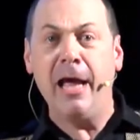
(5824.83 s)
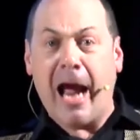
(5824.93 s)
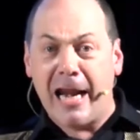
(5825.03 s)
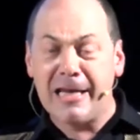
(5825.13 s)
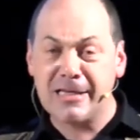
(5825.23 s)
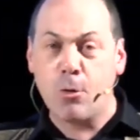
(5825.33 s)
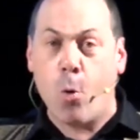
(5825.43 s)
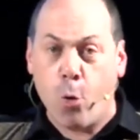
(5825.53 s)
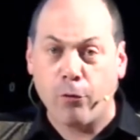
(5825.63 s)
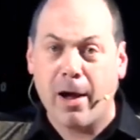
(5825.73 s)
and it's
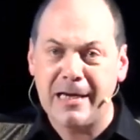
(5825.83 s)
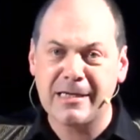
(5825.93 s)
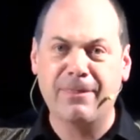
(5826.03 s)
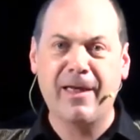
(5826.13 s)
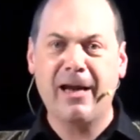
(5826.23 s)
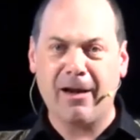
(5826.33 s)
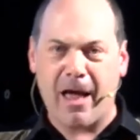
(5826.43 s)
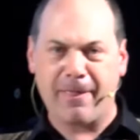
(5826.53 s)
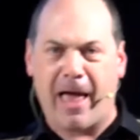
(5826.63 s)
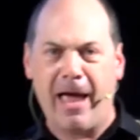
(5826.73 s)
all right to think
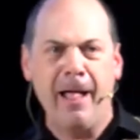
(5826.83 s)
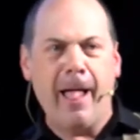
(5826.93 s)
like that.